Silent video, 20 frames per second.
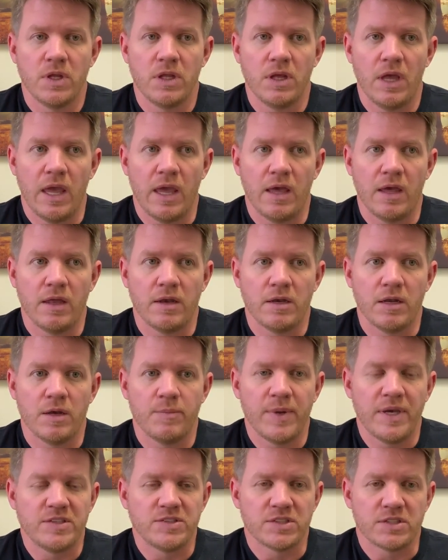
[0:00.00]

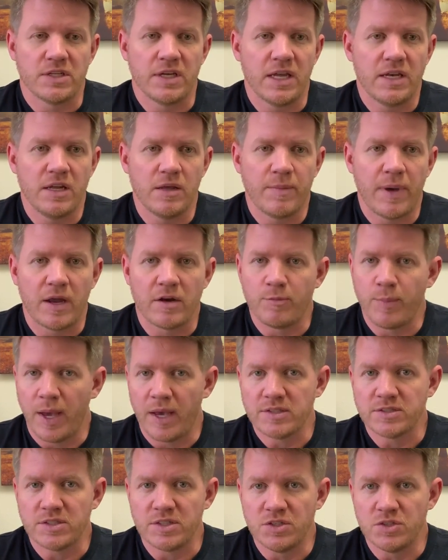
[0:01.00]
Basically, any amount of
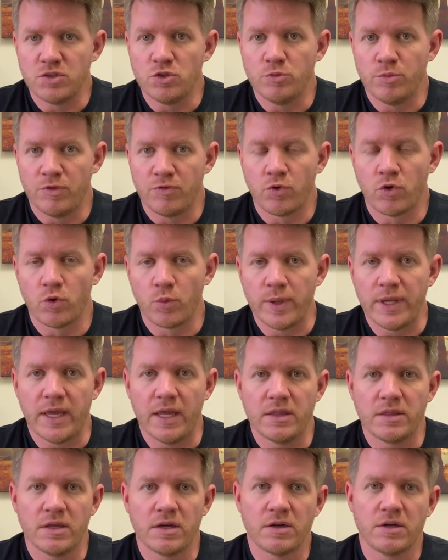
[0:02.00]
masking you do before we
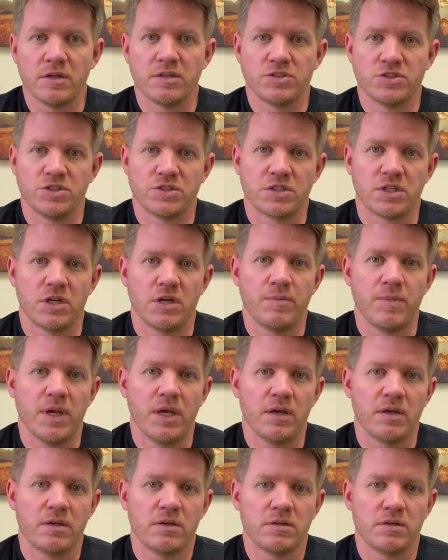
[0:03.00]
get there is just going to make